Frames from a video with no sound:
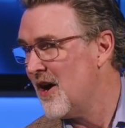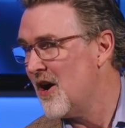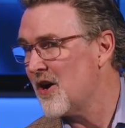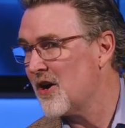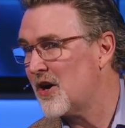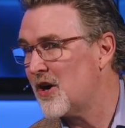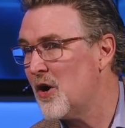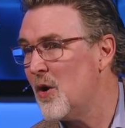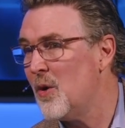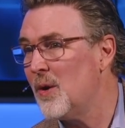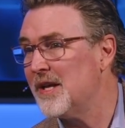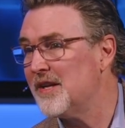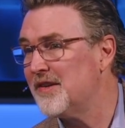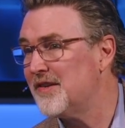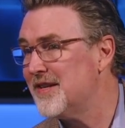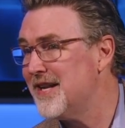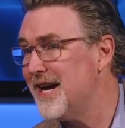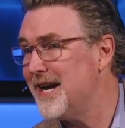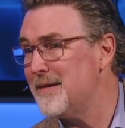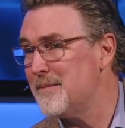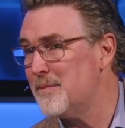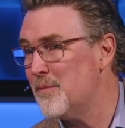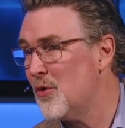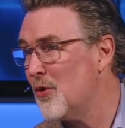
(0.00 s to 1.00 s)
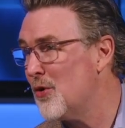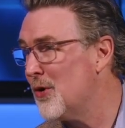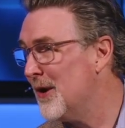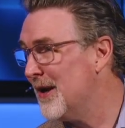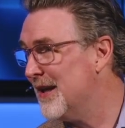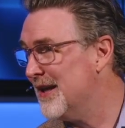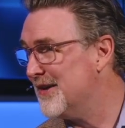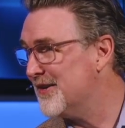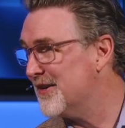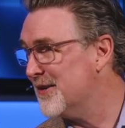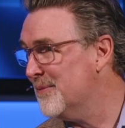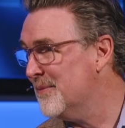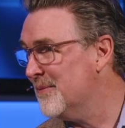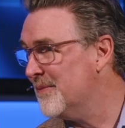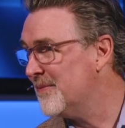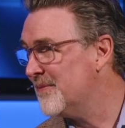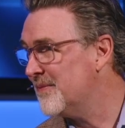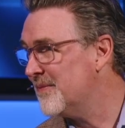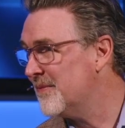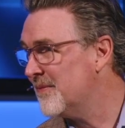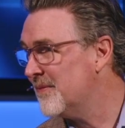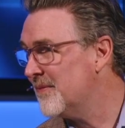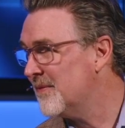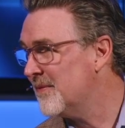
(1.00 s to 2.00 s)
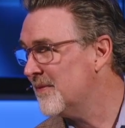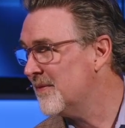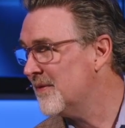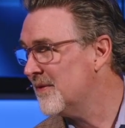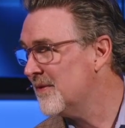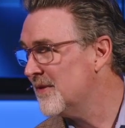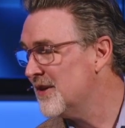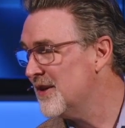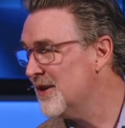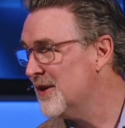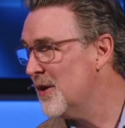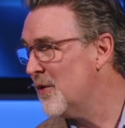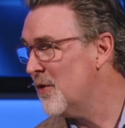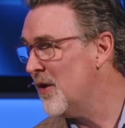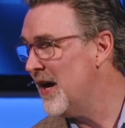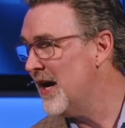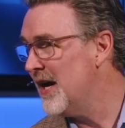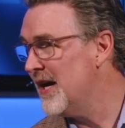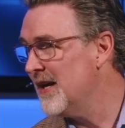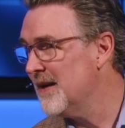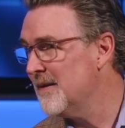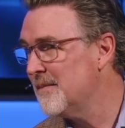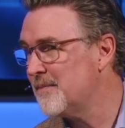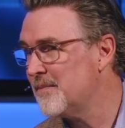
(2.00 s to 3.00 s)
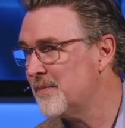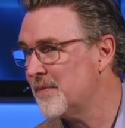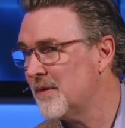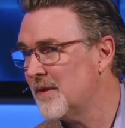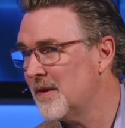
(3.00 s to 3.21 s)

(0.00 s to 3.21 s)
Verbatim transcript: Our goal is not moralism. You know why?